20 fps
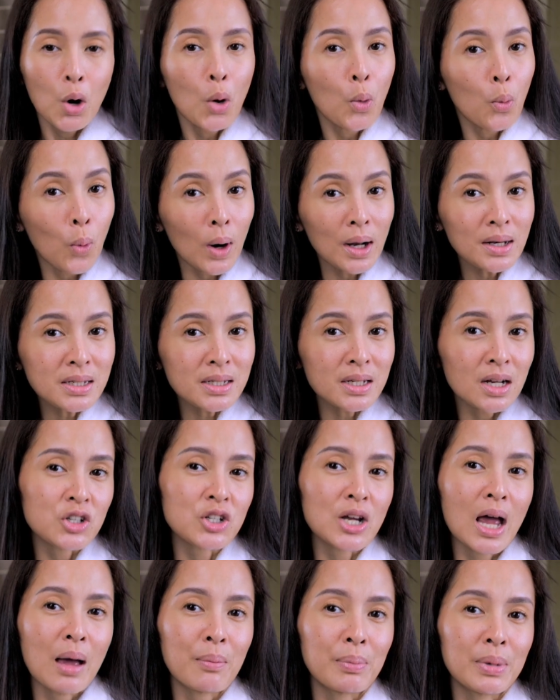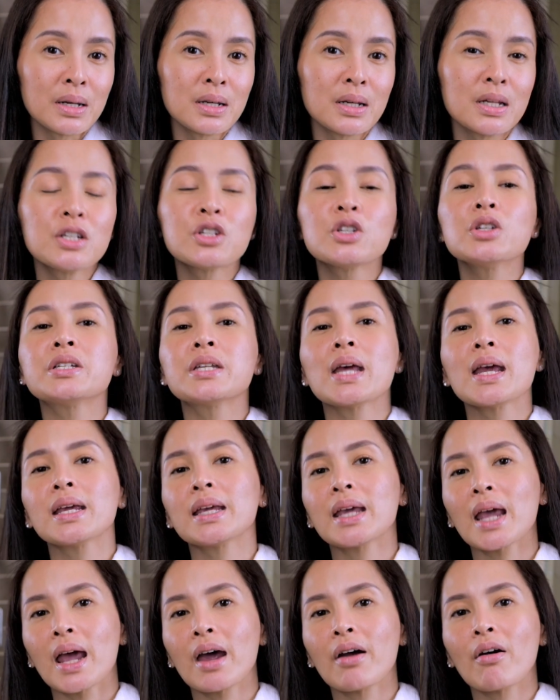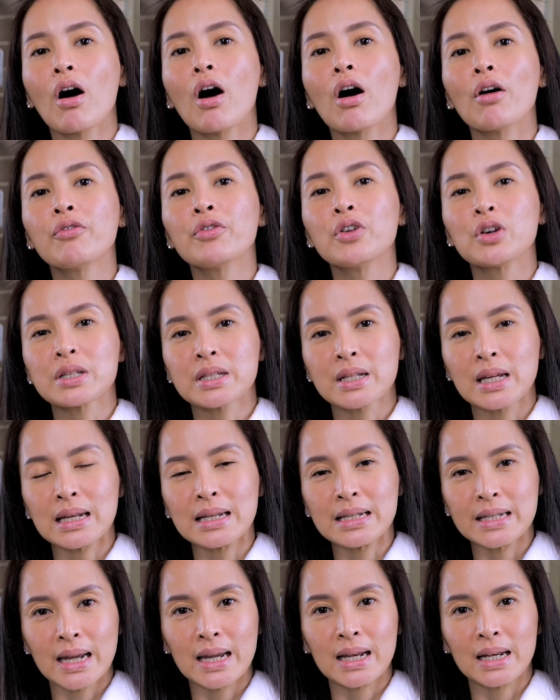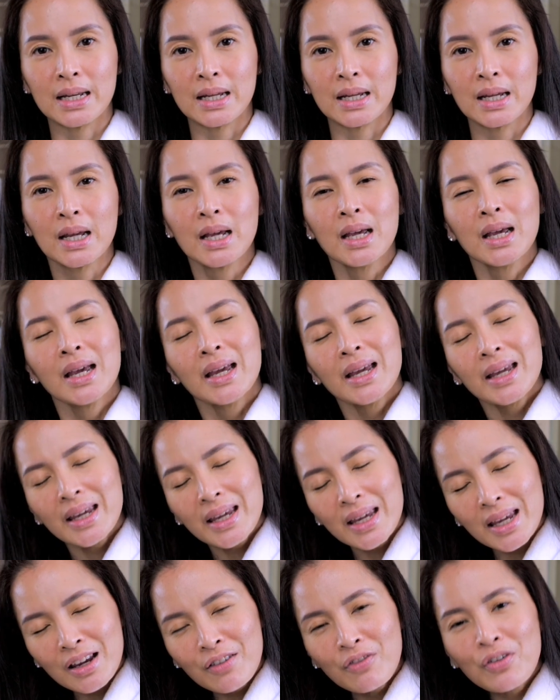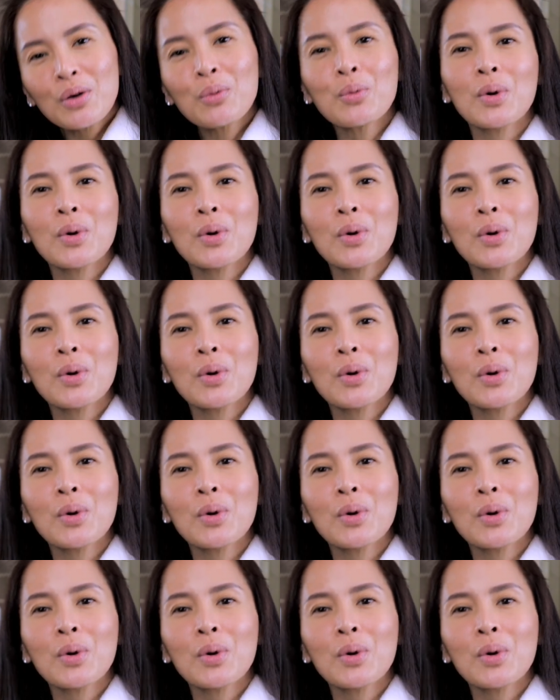One such habit is to take care of your skin daily, even